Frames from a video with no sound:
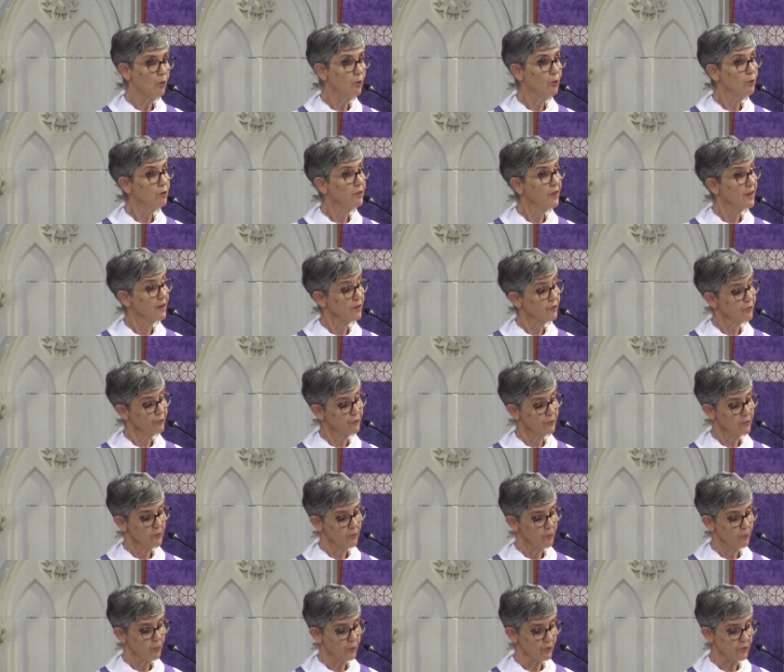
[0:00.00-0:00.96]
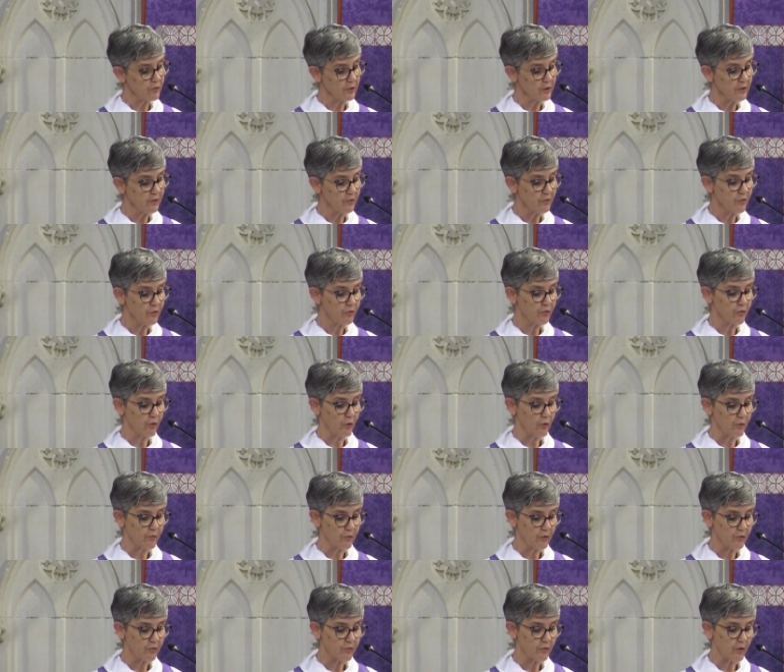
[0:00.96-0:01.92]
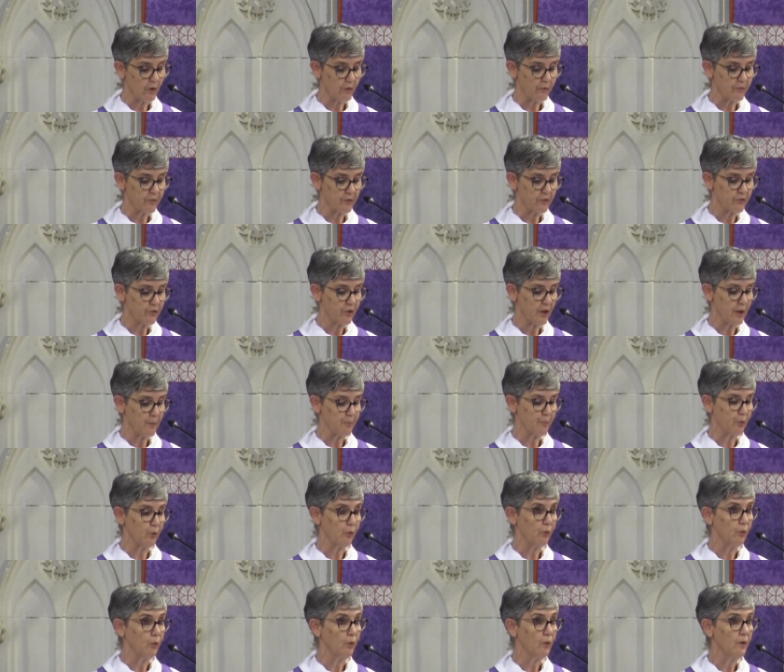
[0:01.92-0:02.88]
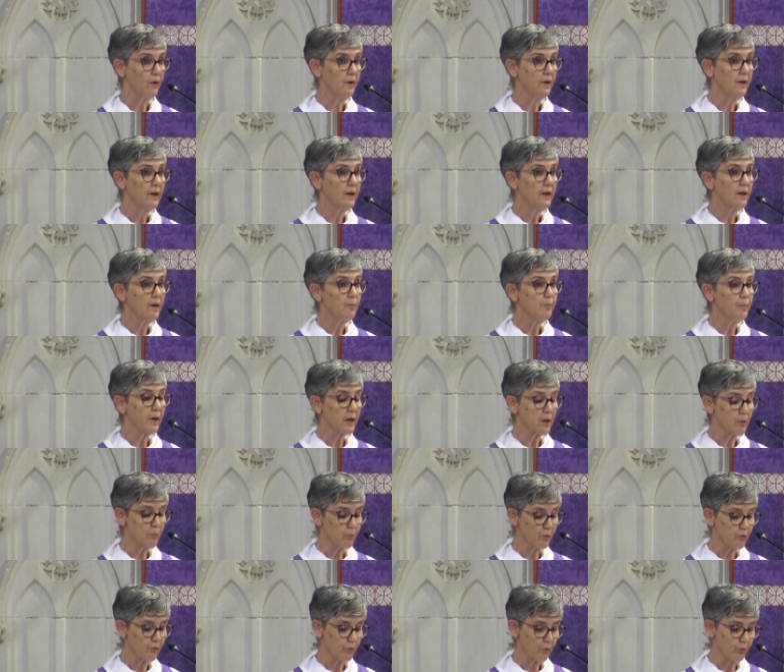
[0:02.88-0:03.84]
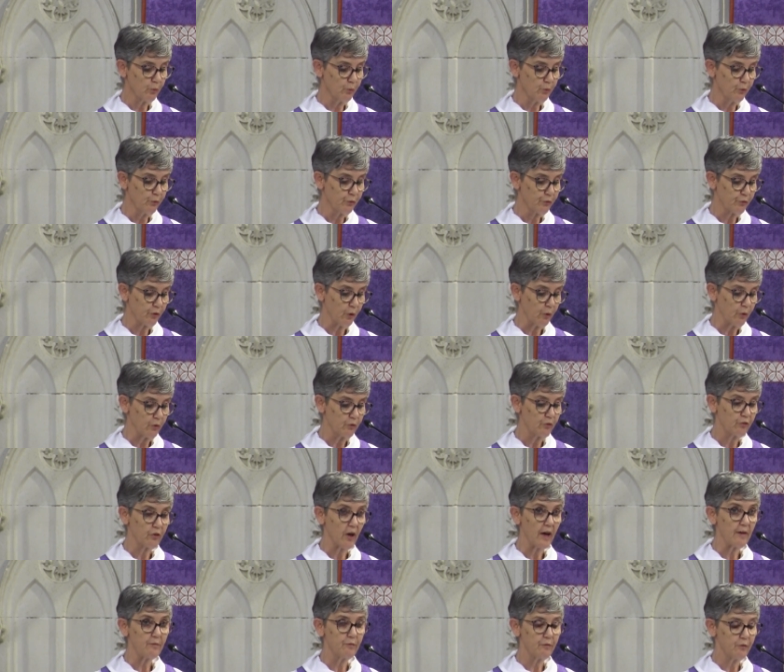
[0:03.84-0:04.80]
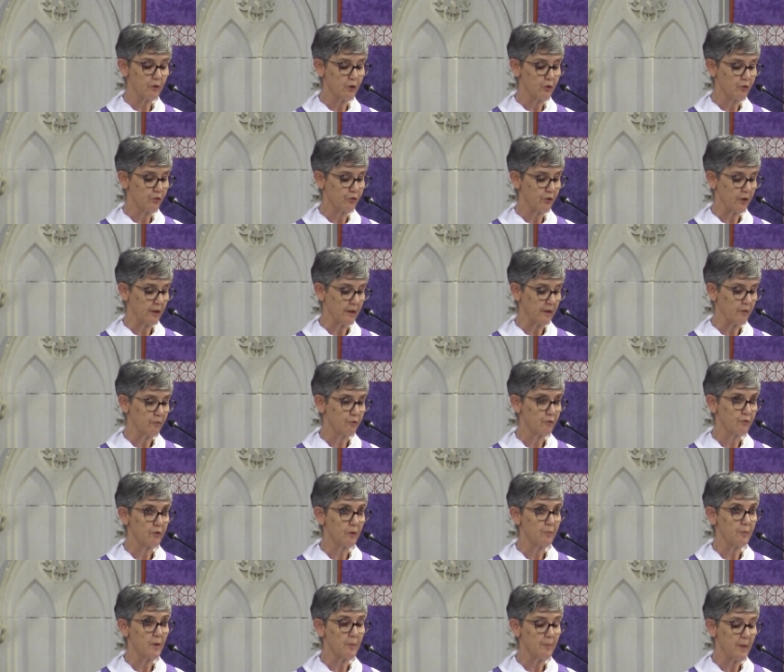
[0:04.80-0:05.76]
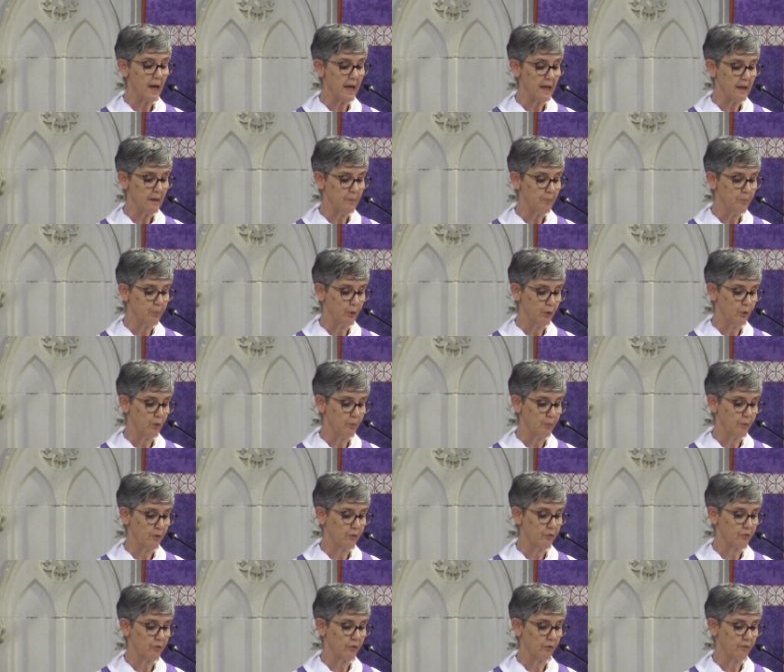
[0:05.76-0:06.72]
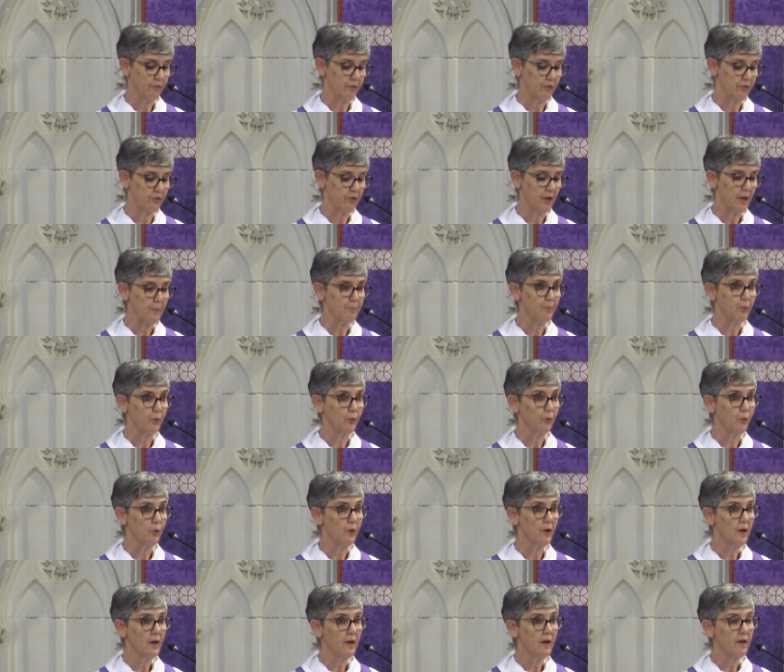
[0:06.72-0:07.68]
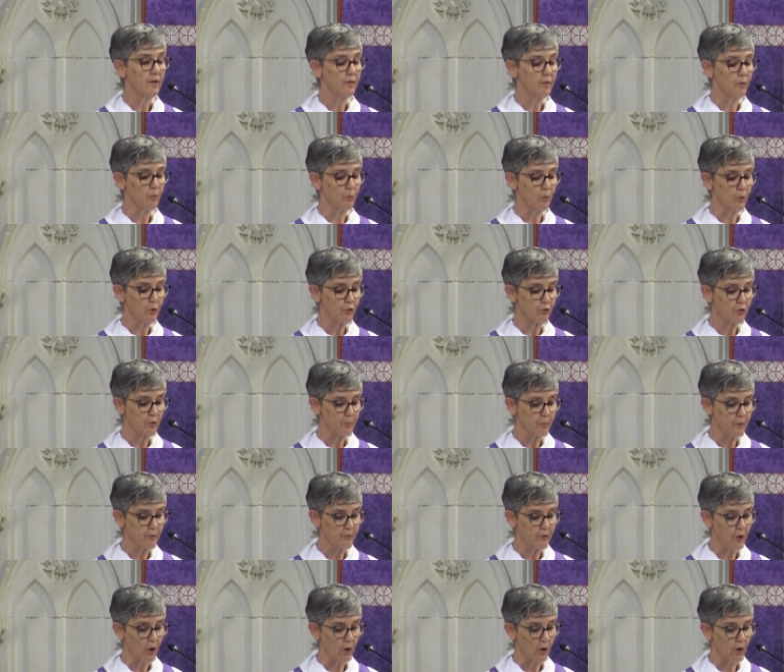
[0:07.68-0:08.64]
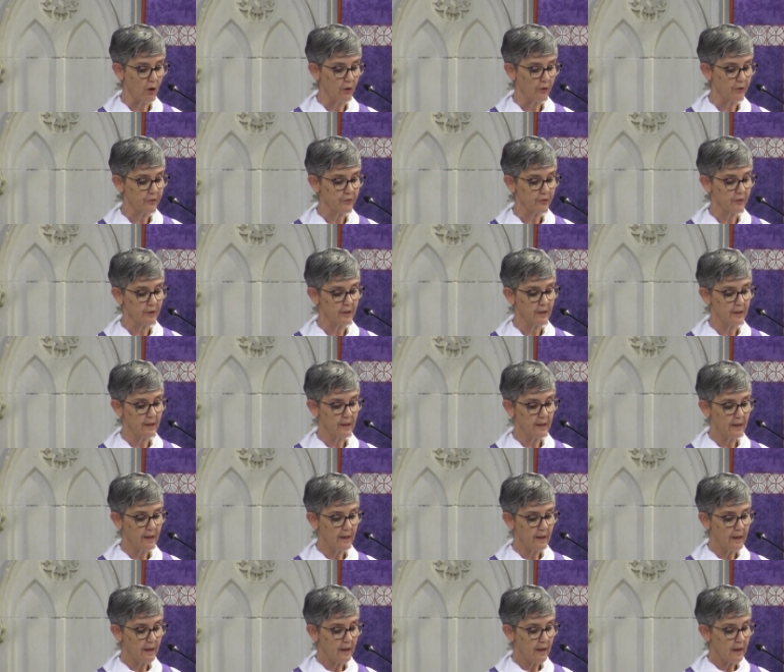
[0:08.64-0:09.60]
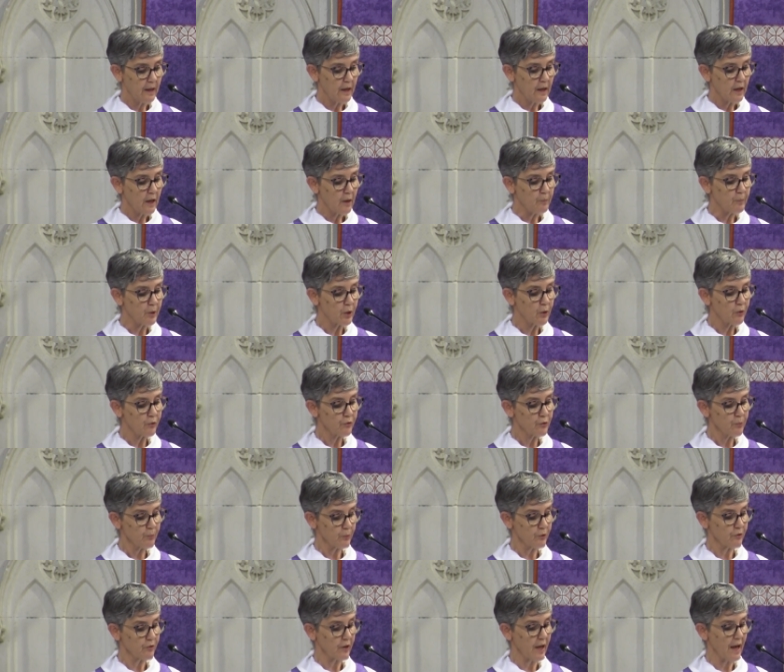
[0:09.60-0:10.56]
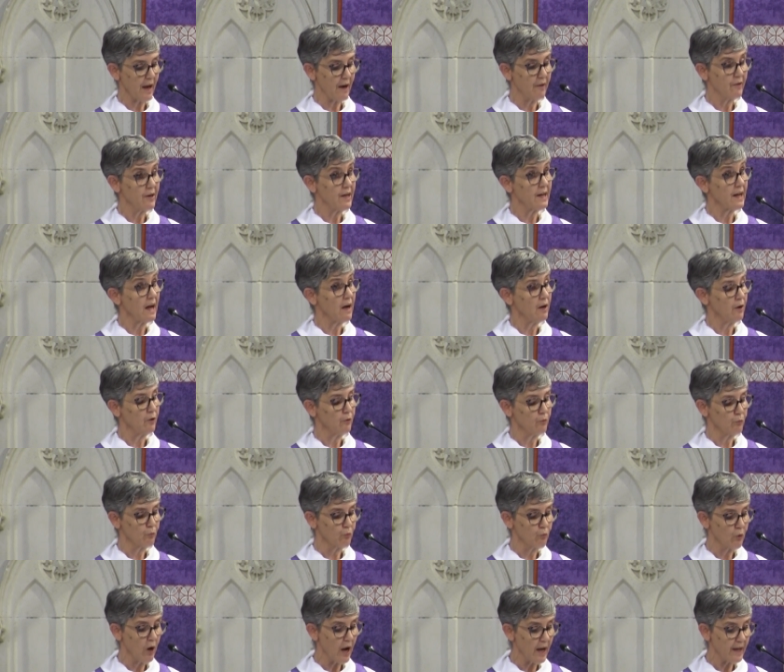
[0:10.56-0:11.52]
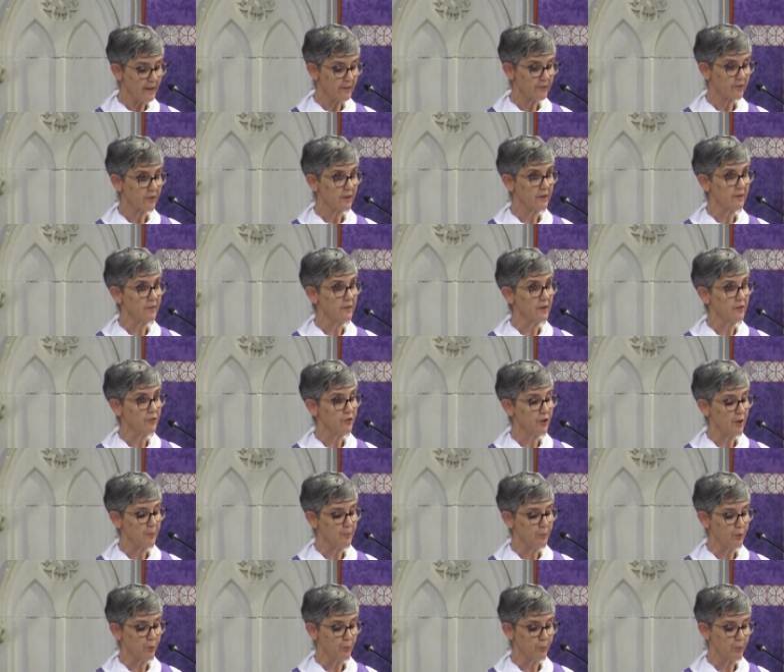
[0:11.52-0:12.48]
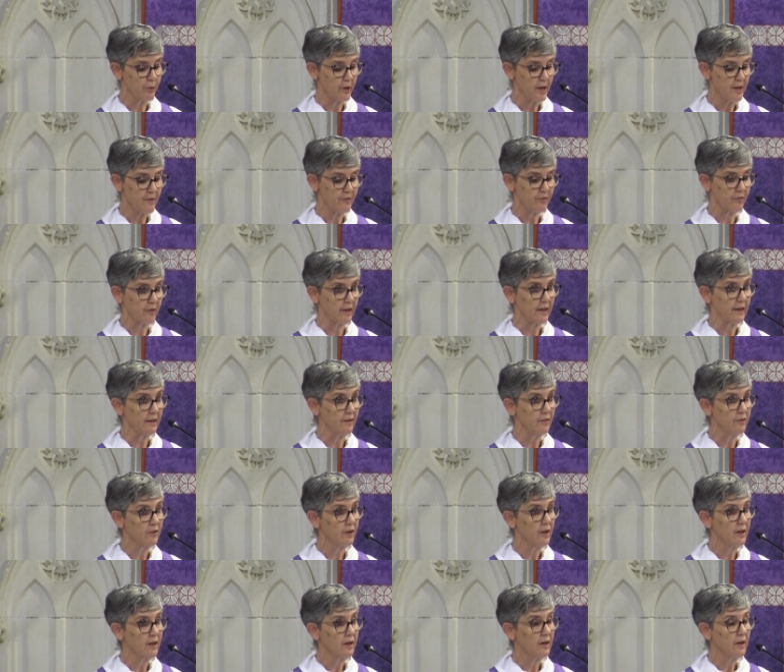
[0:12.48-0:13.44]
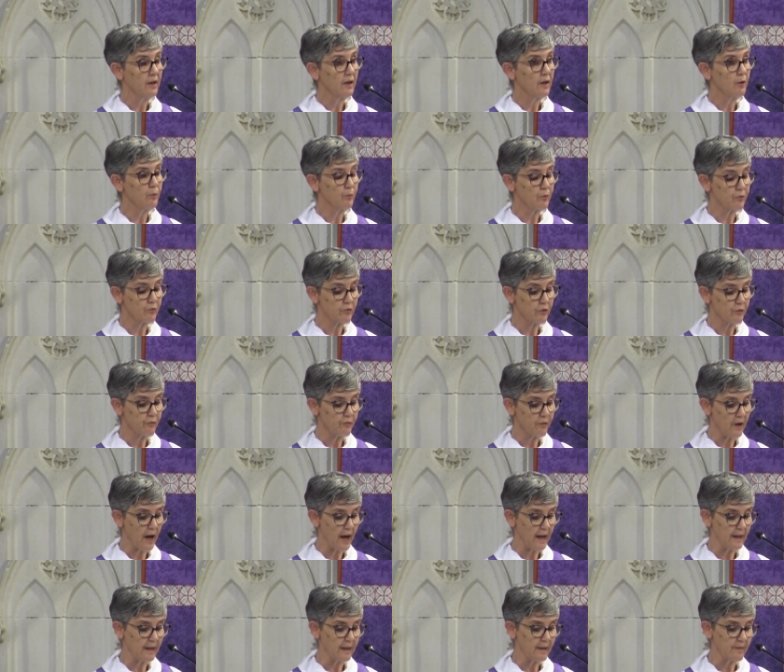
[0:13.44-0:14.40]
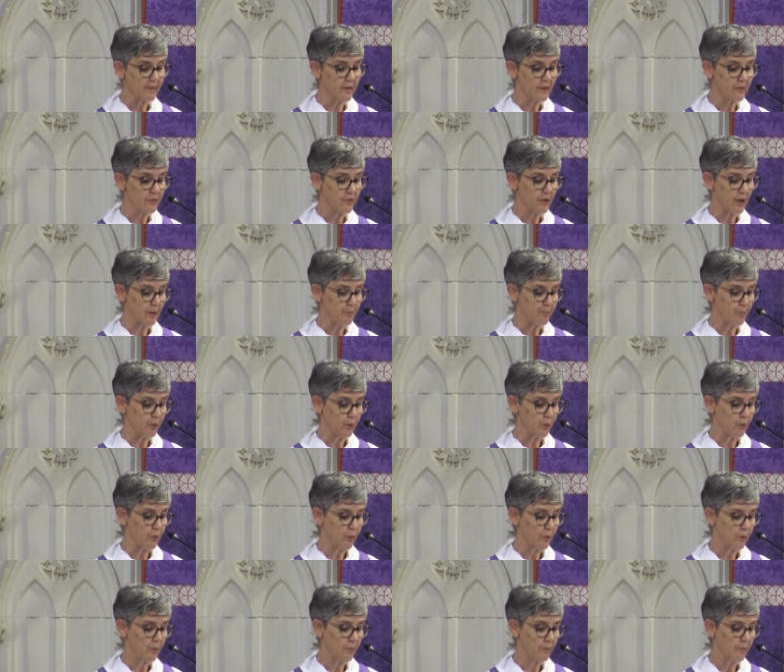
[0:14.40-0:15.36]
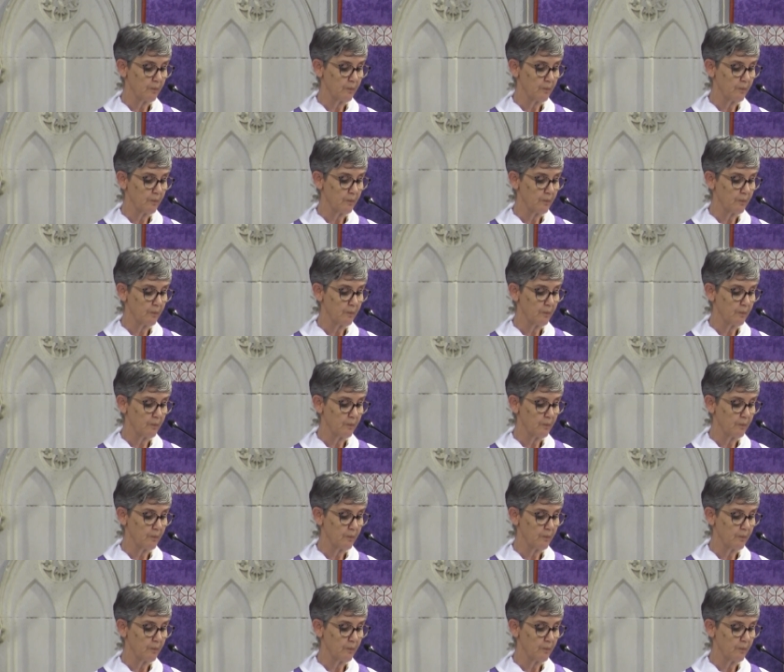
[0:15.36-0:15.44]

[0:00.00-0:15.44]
All this was in service of the temple, but it was also diverting from the main purpose of the temple, the worship of God. And because it was carried out right in the temple precinct, it was defiling the temple.